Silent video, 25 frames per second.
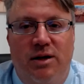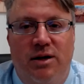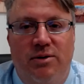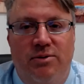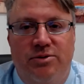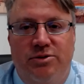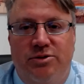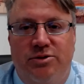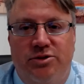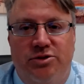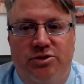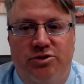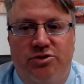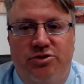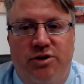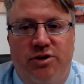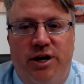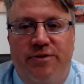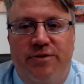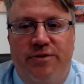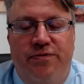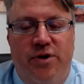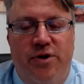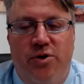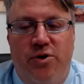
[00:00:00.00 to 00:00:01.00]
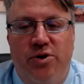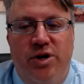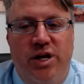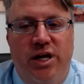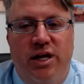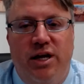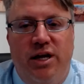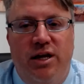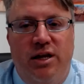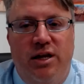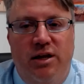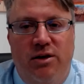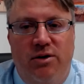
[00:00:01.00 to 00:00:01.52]
I would just try
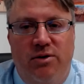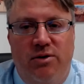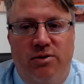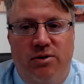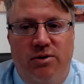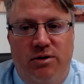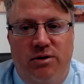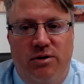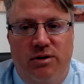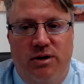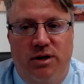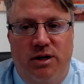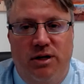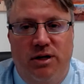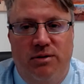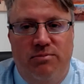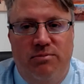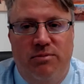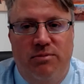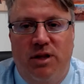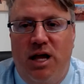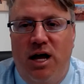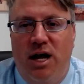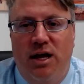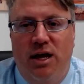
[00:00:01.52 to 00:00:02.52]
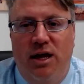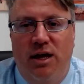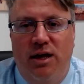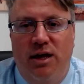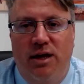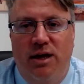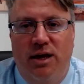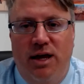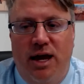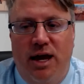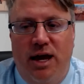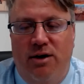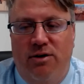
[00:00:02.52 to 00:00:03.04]
phoning in or
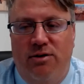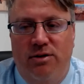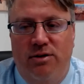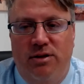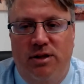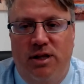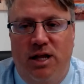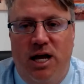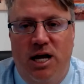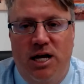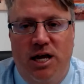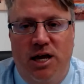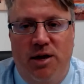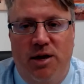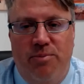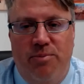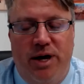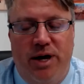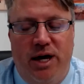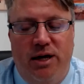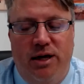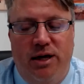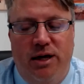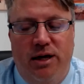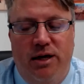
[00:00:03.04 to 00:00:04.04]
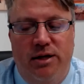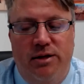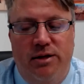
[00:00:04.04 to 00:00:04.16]
logging out and logging back